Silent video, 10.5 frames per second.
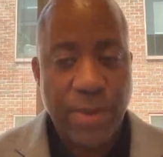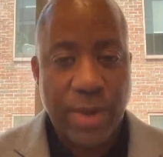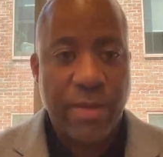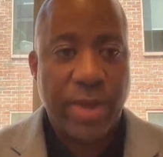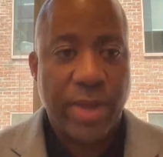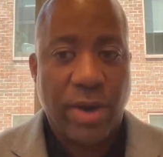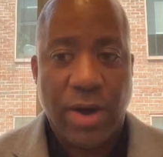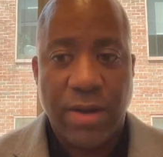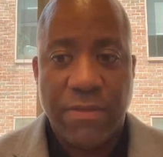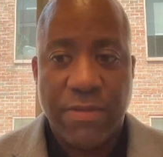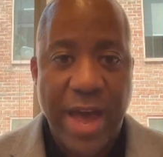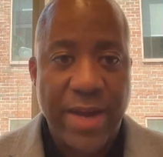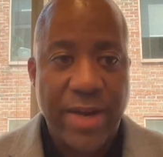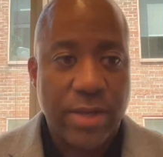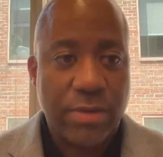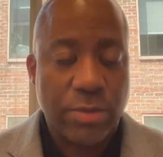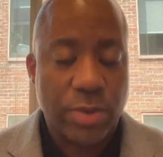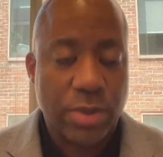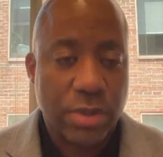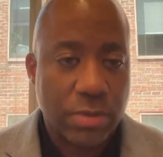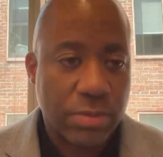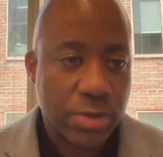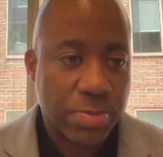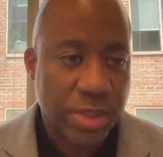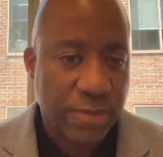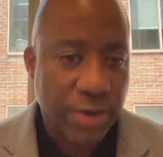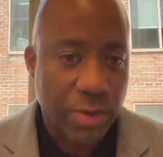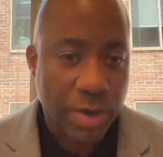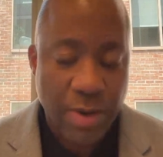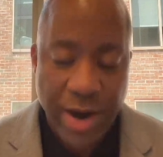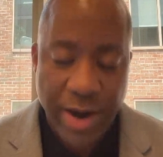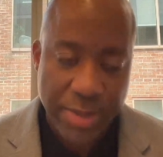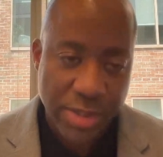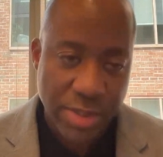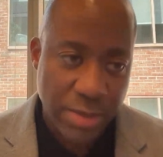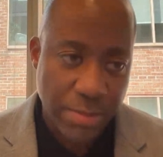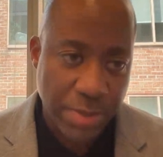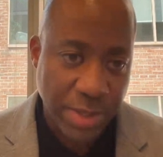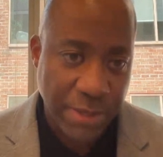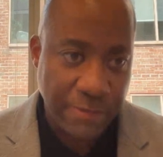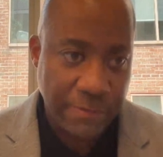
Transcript: um, and all of that, uh, the, the, specific requirements under BEAD.